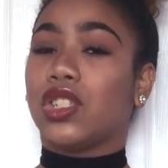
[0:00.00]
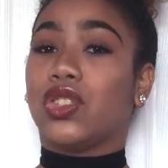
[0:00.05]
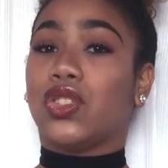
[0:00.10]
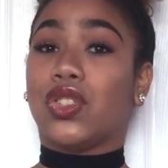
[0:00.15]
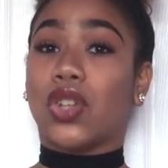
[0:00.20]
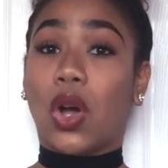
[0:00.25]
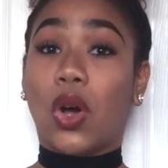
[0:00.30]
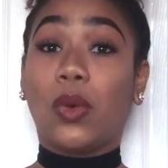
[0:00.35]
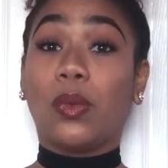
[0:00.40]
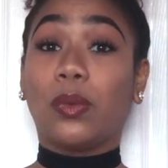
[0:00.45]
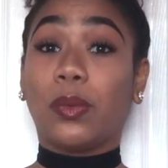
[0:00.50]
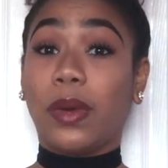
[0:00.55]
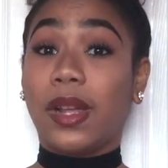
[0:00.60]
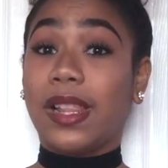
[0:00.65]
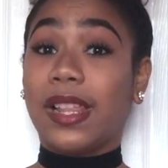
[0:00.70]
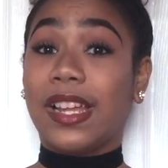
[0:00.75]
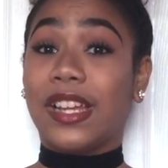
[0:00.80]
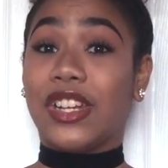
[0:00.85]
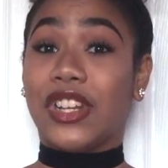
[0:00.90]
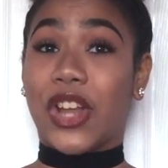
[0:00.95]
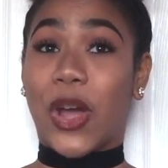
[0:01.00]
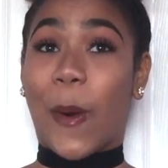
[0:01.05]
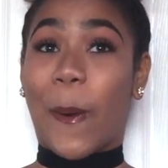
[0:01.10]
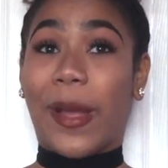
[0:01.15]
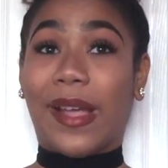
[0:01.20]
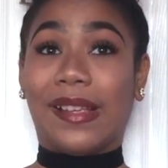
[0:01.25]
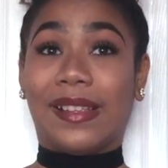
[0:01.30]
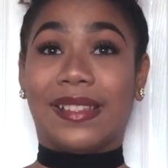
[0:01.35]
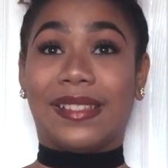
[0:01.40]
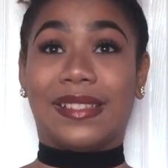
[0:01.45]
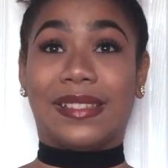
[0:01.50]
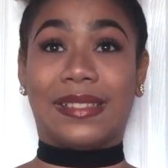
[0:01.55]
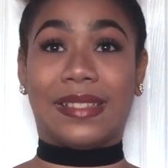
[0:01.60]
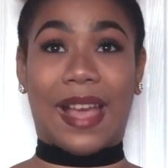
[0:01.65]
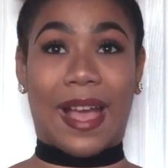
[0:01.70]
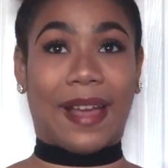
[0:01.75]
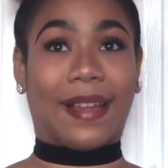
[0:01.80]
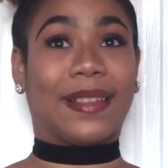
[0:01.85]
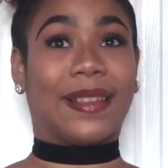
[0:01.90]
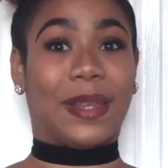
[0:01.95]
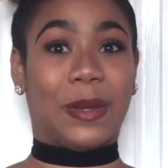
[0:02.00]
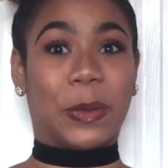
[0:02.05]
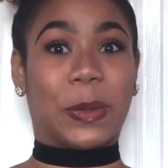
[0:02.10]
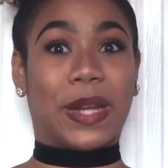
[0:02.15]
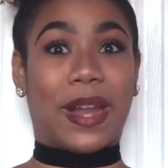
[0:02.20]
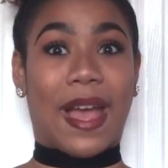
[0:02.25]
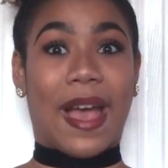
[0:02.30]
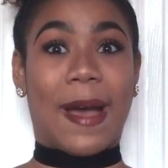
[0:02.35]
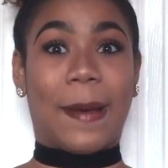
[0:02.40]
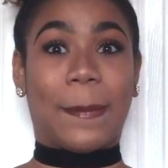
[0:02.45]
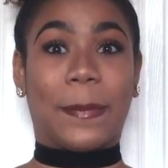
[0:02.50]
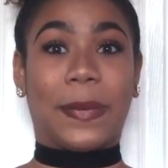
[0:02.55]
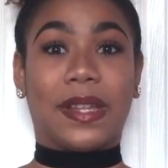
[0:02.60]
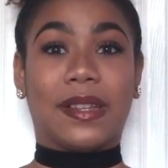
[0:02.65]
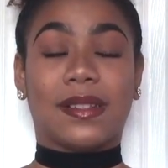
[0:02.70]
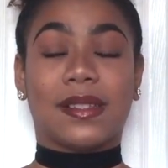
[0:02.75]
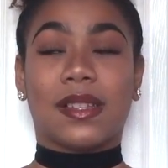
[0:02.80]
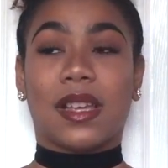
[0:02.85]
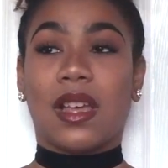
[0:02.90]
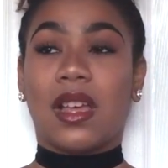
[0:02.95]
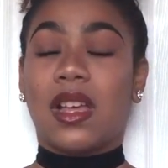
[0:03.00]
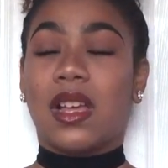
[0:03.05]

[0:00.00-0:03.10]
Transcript: Don't really know exactly what happened.